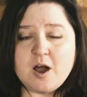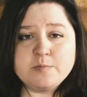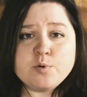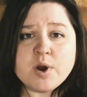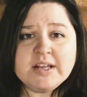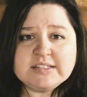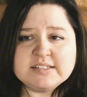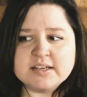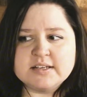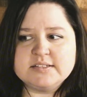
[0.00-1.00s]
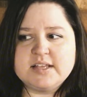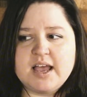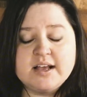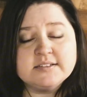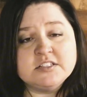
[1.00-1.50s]
A princess
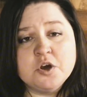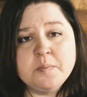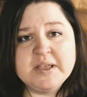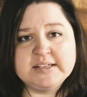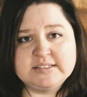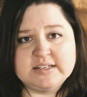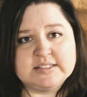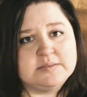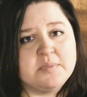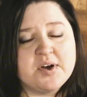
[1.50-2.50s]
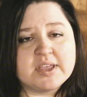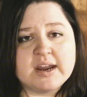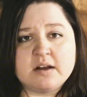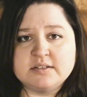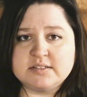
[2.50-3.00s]
has no business
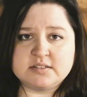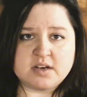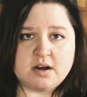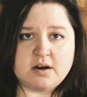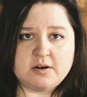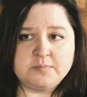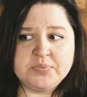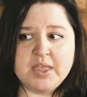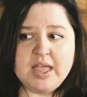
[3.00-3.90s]
mucking out a stall,